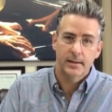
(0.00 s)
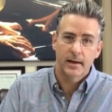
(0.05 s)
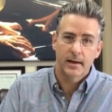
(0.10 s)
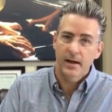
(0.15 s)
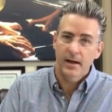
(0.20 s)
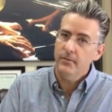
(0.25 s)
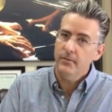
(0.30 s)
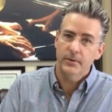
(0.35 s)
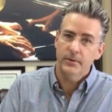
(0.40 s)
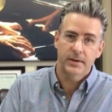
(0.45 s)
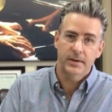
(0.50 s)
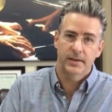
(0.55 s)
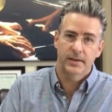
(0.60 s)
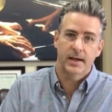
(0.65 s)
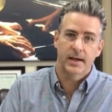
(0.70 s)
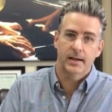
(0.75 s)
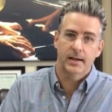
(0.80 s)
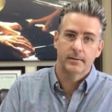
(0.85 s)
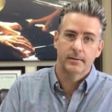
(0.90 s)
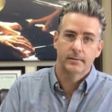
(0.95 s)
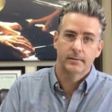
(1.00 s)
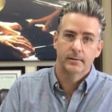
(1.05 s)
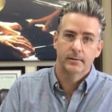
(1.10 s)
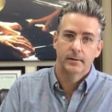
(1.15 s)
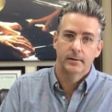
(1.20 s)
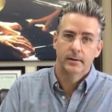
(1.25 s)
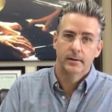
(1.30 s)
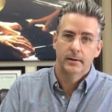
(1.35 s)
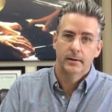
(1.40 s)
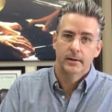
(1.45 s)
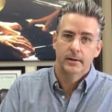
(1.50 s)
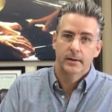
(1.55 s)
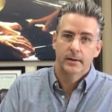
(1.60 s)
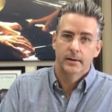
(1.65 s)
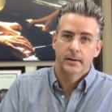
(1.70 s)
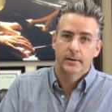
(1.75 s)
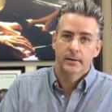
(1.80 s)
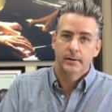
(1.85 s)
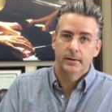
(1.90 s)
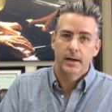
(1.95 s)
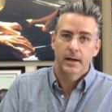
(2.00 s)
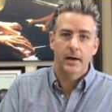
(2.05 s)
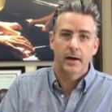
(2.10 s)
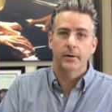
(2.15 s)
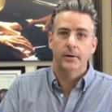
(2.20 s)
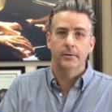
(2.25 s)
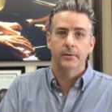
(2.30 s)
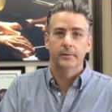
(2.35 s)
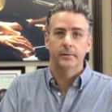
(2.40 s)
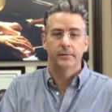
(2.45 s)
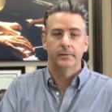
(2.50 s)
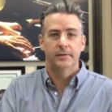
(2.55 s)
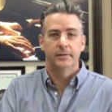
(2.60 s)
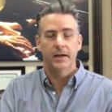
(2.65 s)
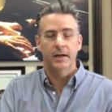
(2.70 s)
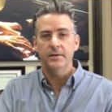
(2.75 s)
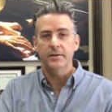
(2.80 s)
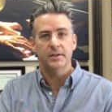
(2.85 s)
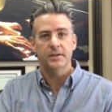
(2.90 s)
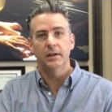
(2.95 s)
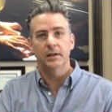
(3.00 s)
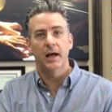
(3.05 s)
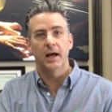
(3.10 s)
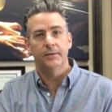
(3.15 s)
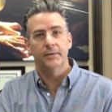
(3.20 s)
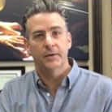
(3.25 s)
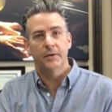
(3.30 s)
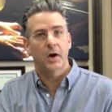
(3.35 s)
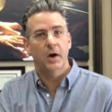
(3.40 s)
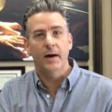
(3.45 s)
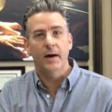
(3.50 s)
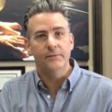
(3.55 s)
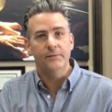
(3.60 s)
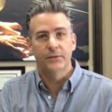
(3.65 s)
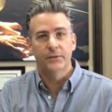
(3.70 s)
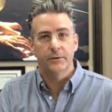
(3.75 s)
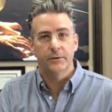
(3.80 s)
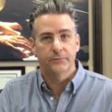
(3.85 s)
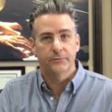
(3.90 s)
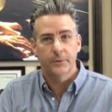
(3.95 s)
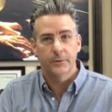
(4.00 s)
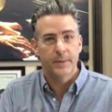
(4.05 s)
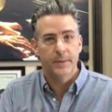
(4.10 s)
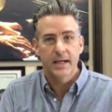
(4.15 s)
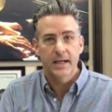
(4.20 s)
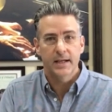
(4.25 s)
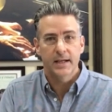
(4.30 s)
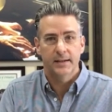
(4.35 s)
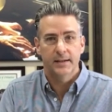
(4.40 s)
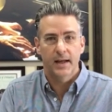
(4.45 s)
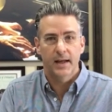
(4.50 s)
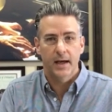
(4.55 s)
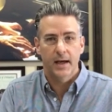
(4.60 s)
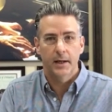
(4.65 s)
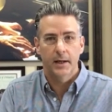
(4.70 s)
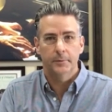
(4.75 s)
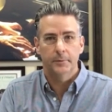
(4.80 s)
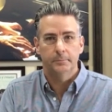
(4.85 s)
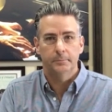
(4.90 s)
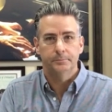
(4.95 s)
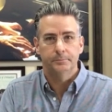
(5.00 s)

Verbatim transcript: Everything. Now, there's a lot of comfort for me in that.